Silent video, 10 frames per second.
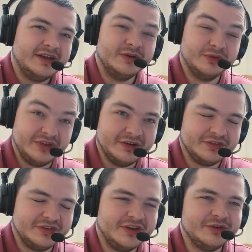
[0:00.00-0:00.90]
In all
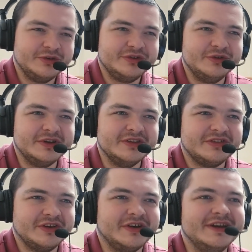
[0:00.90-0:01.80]
seriousness, I know Doctor Who didn't
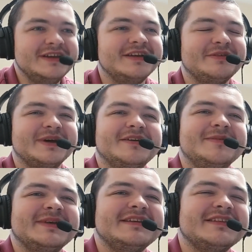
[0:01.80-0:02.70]
start in
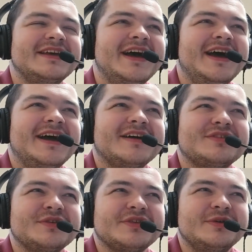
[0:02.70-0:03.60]
29 BC.
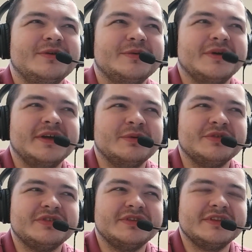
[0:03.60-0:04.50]
Doctor Who, it
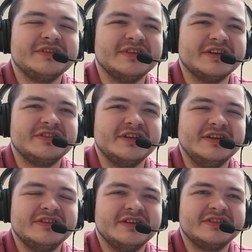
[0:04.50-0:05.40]
was the
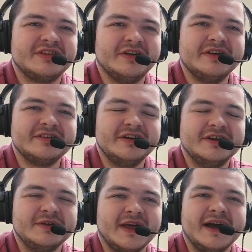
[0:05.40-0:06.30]
60s it started, I
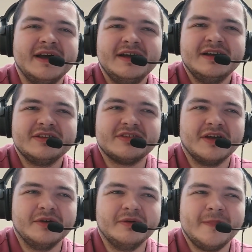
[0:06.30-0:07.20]
know that.
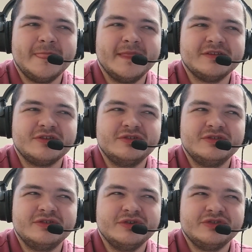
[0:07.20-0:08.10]
So, there's a
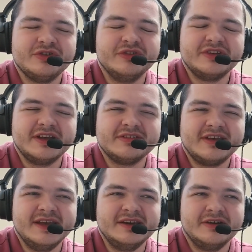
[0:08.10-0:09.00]
good chance, I guess,
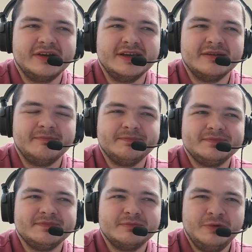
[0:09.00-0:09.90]
K-9
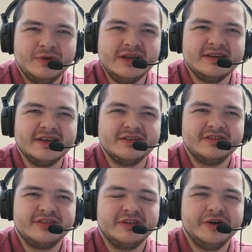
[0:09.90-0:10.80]

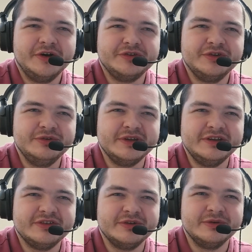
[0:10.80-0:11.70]
predates
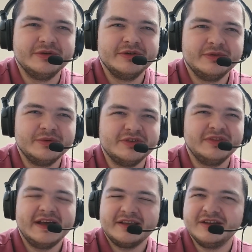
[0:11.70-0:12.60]
R2-D2. Which,
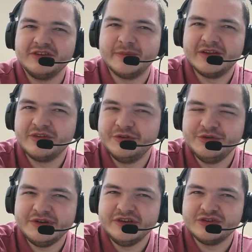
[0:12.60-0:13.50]
in that case, makes
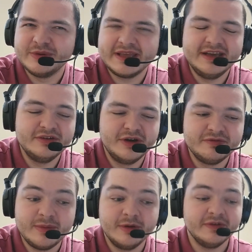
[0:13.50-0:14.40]
R2-D2 a
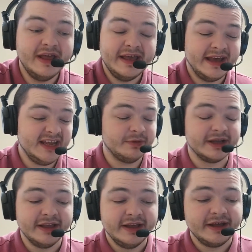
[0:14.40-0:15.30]
K-9 ripoff.
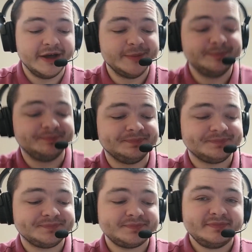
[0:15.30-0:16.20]
Anyway,
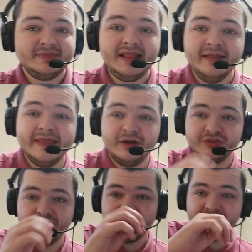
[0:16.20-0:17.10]
that was
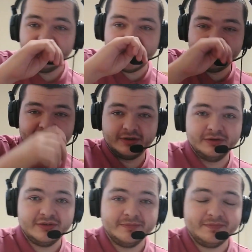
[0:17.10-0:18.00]
a really fun
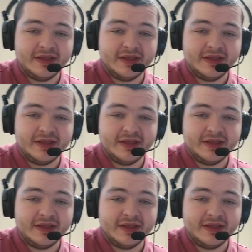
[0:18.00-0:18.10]
episode.